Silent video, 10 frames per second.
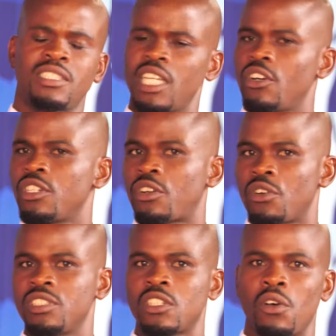Second
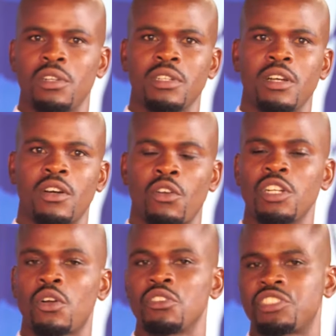
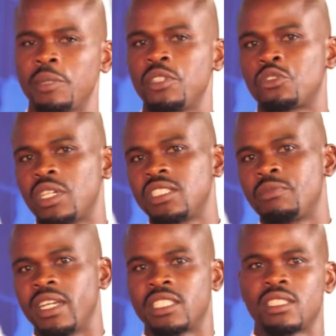Chronicles chapter
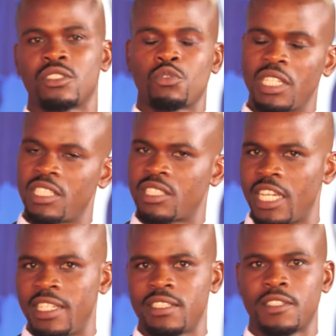20 verse 20
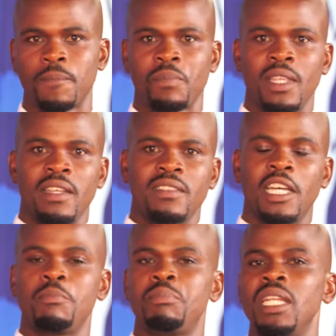says
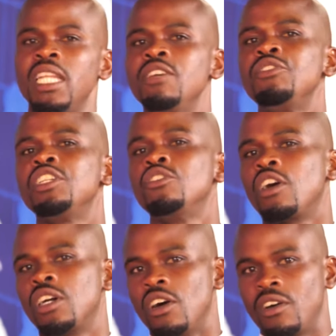that believe in
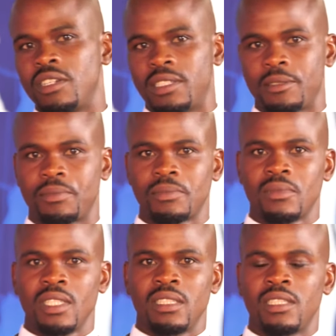your God
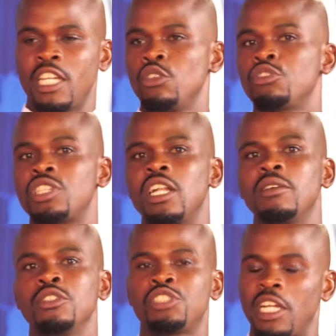that you
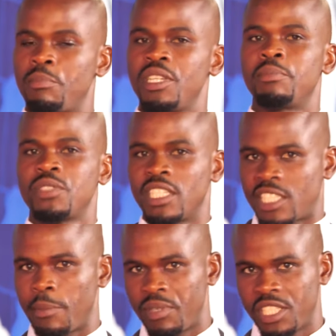shall be
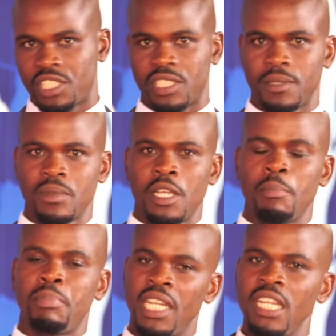established.
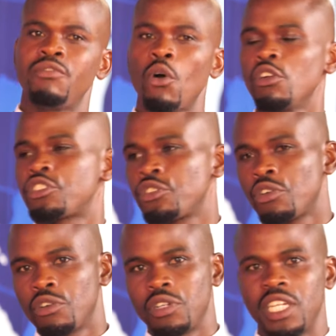Believe
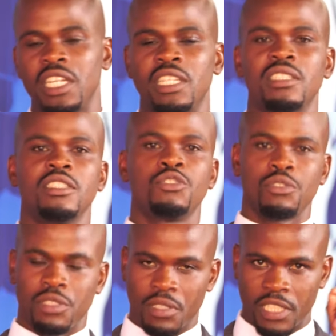also in
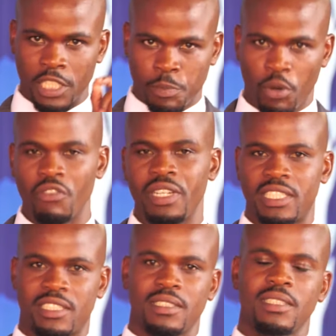his
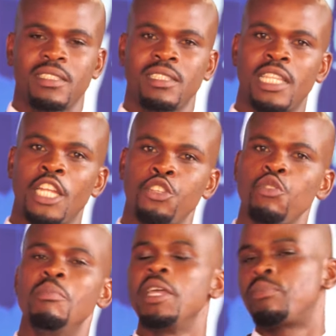prophets that
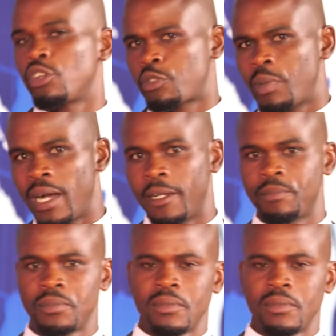you may prosper.